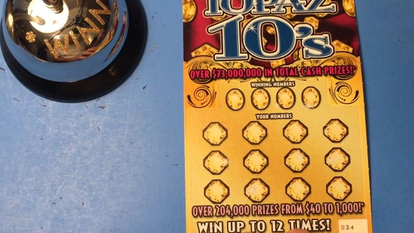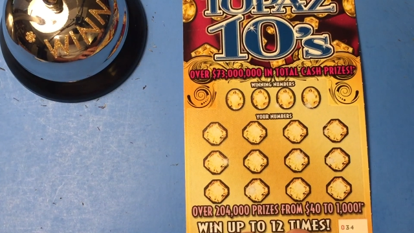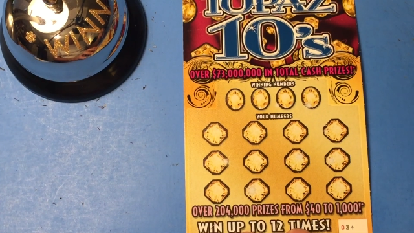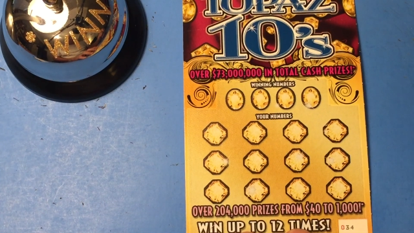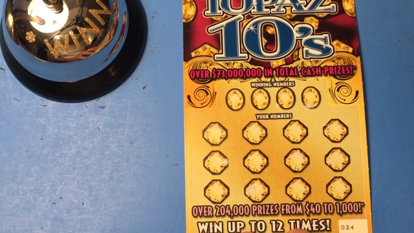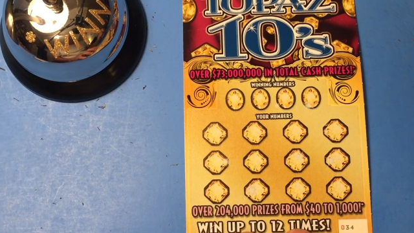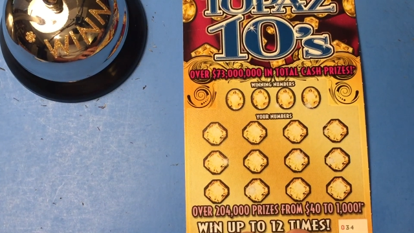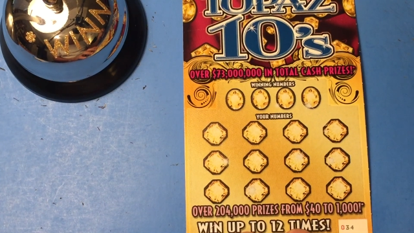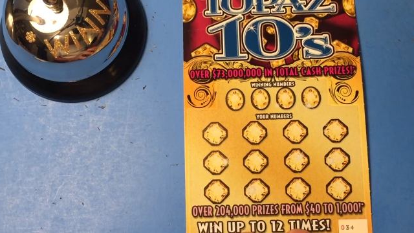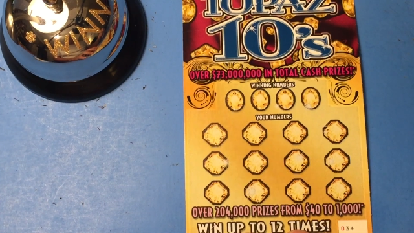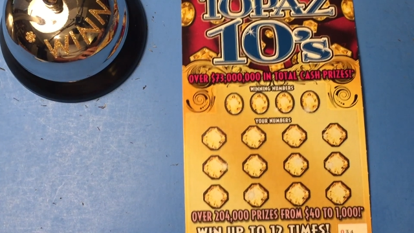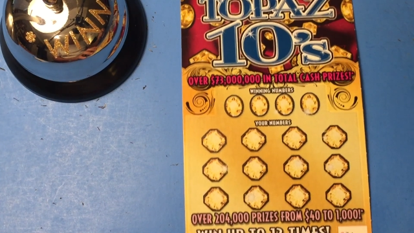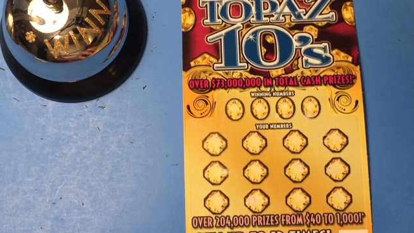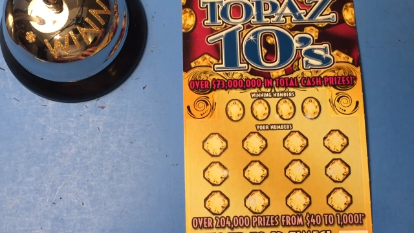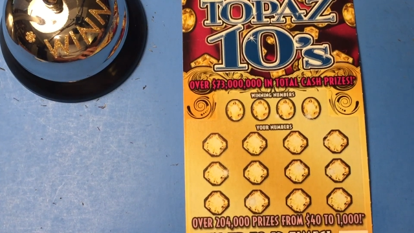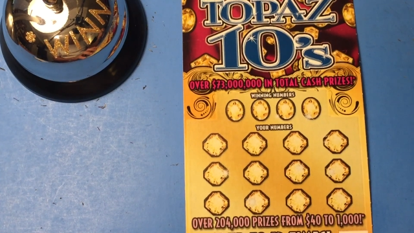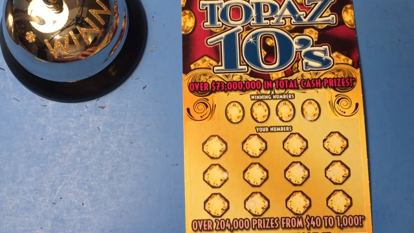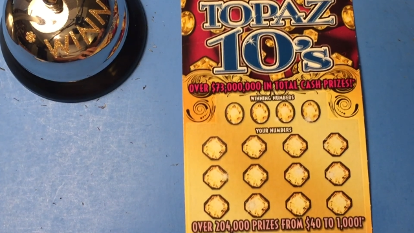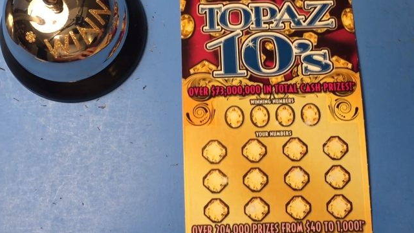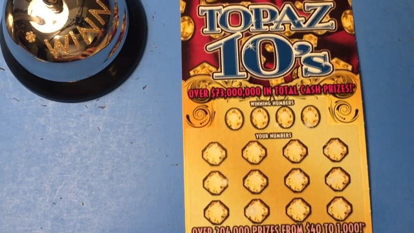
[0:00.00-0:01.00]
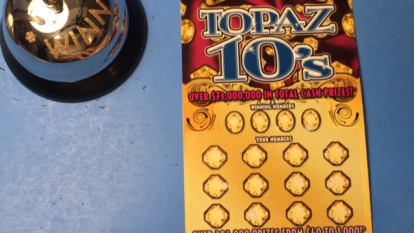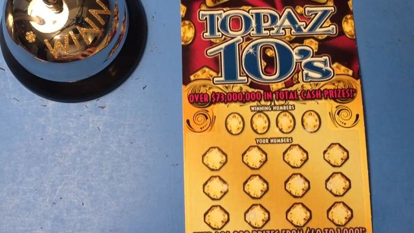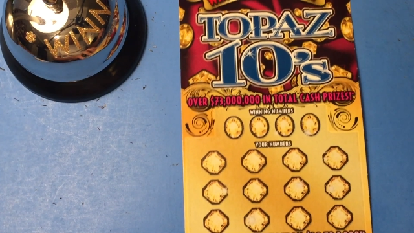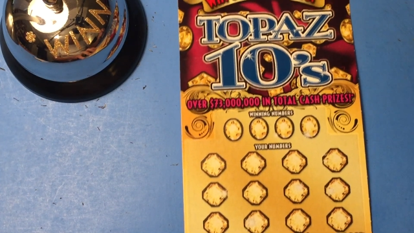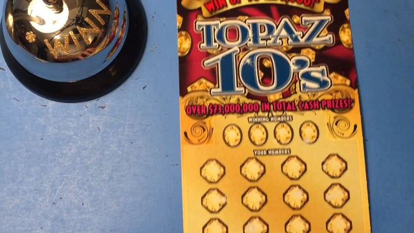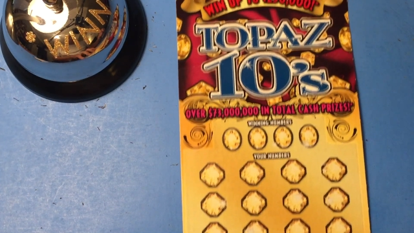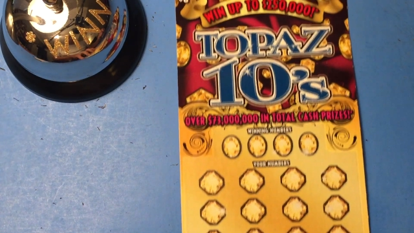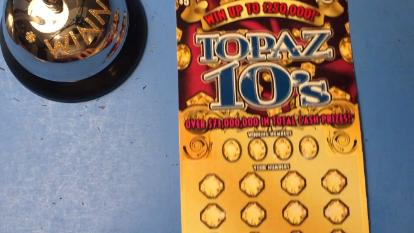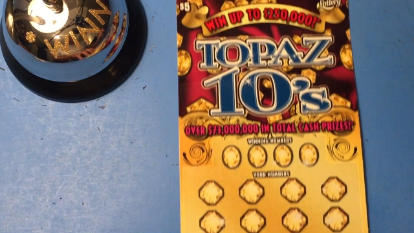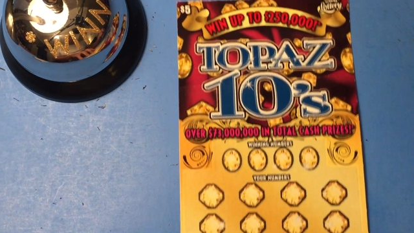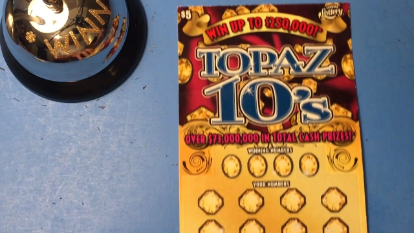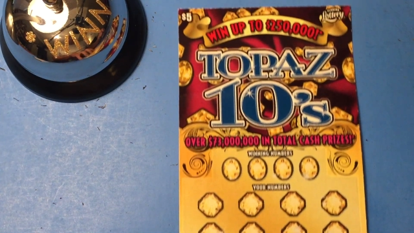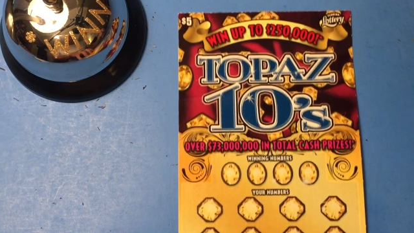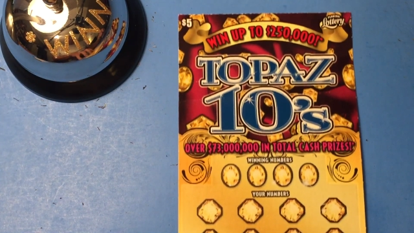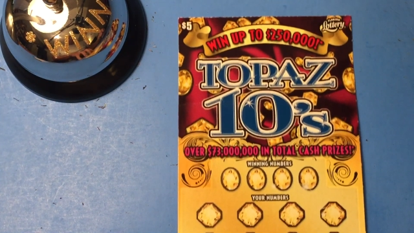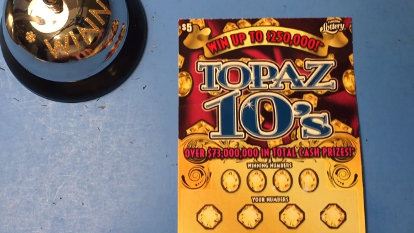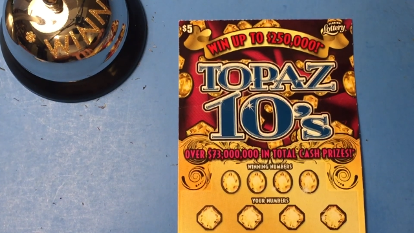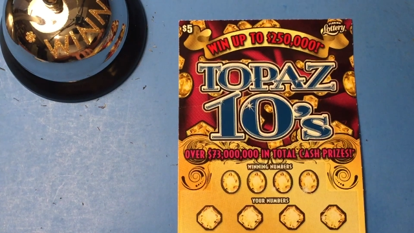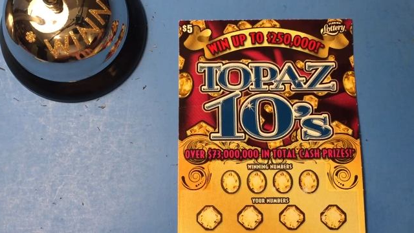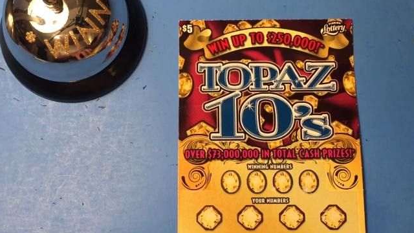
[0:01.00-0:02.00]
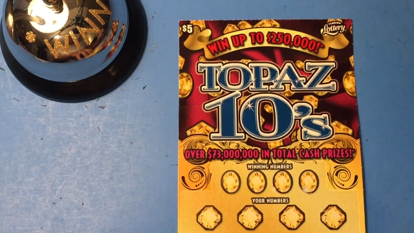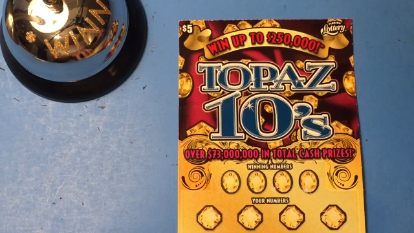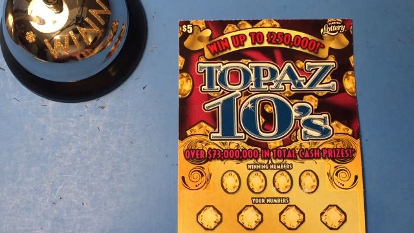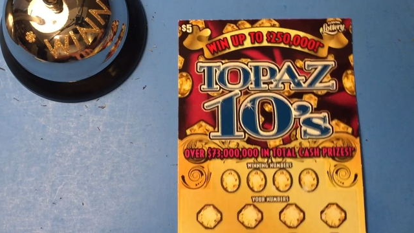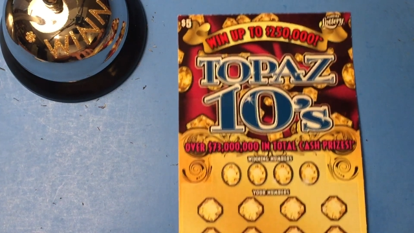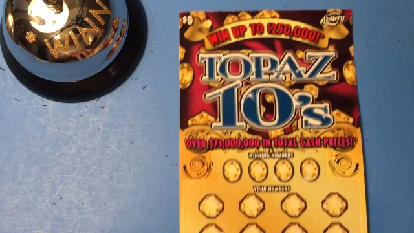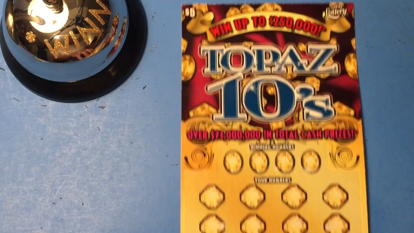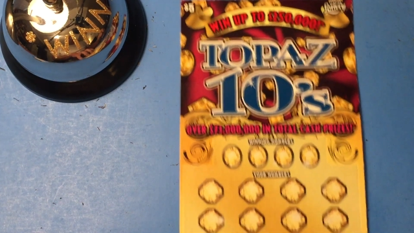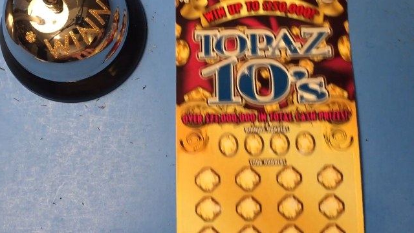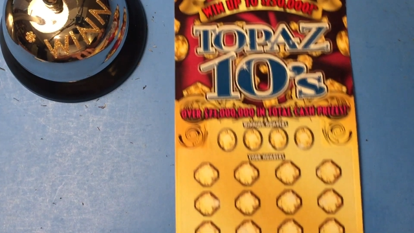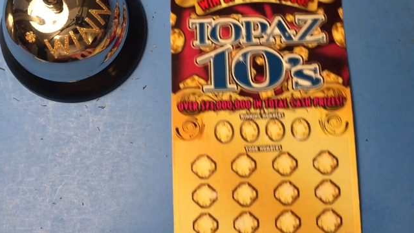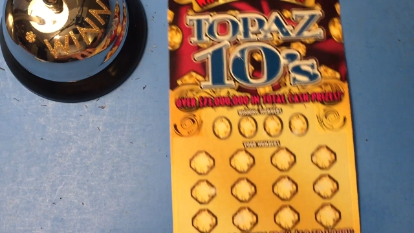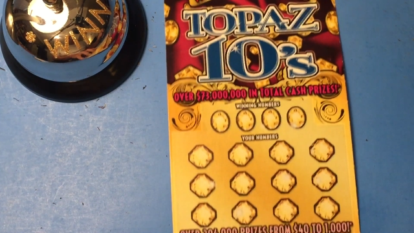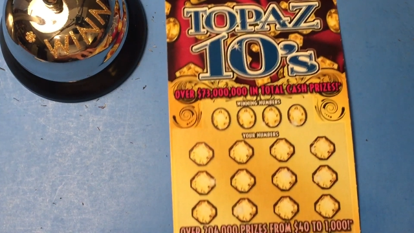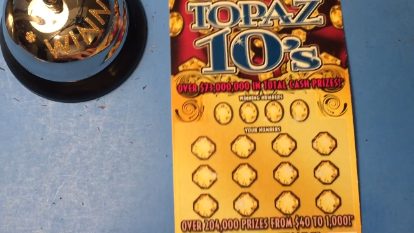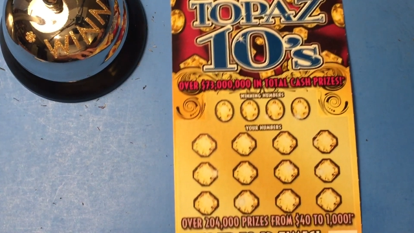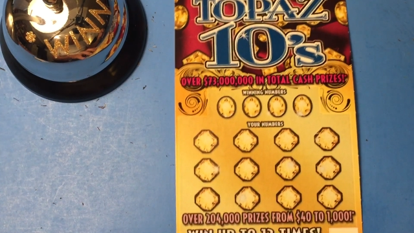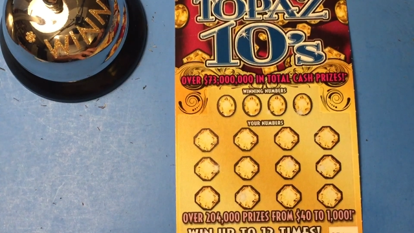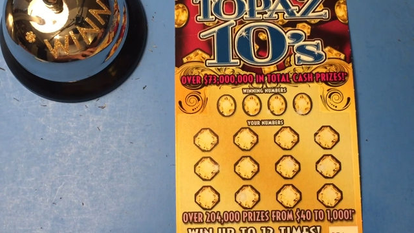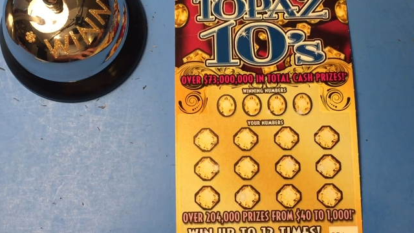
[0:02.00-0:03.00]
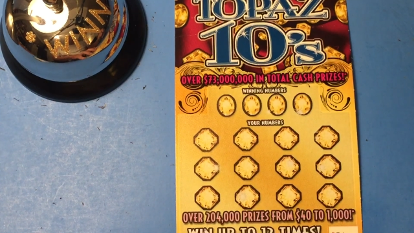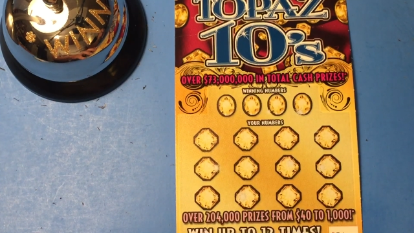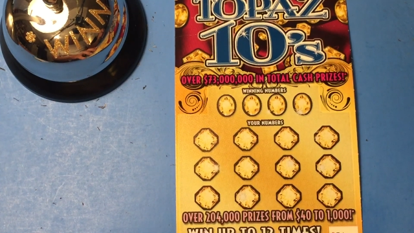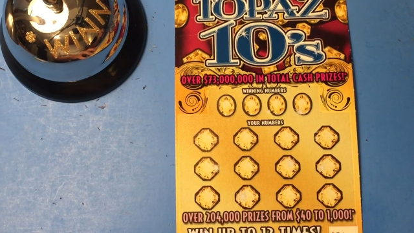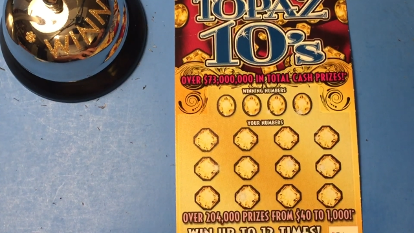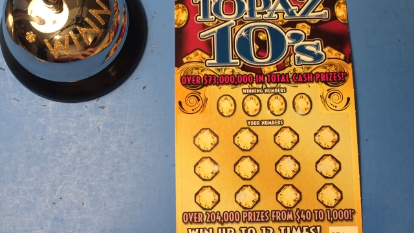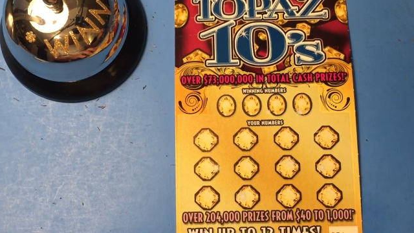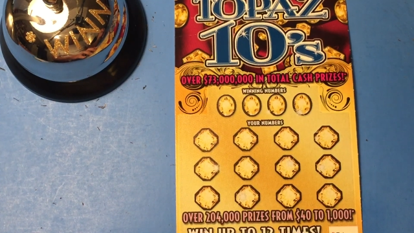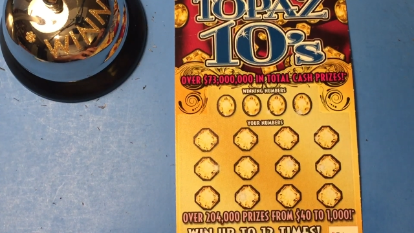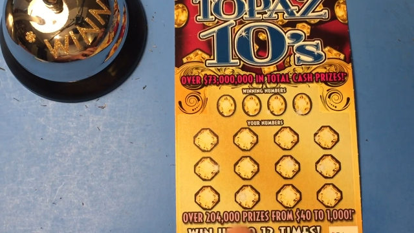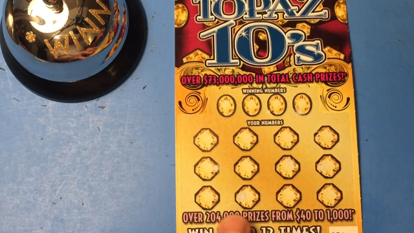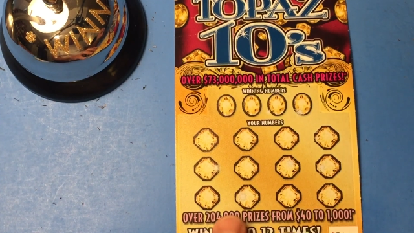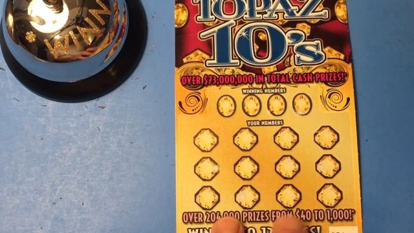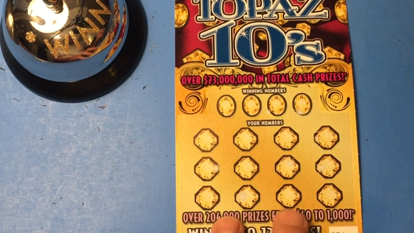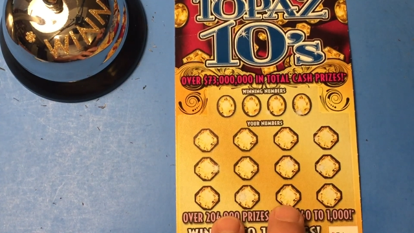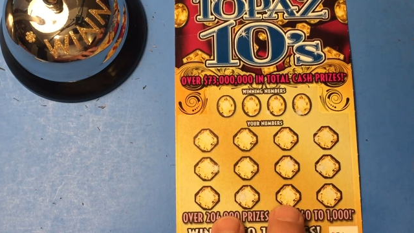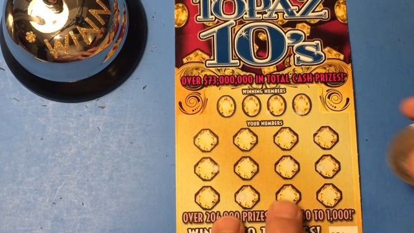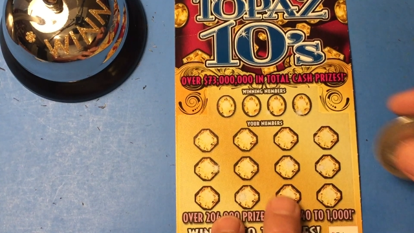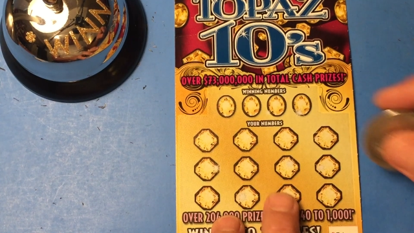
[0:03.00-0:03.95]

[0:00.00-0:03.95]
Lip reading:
Nobody's mouth can be seen.